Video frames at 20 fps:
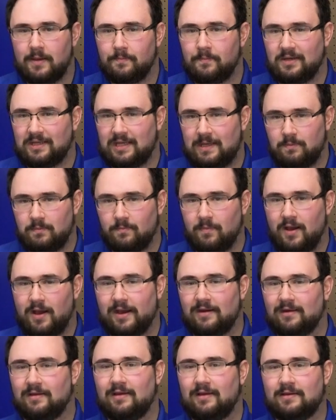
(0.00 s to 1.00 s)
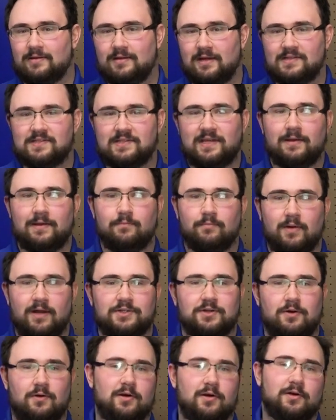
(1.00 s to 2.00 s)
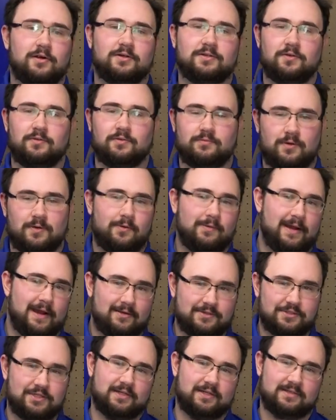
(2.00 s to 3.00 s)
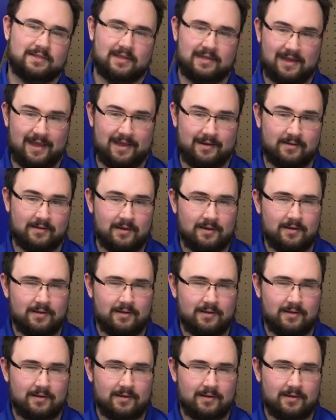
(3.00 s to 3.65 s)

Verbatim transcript: But keep in mind, it does get much harder to throw algae into the net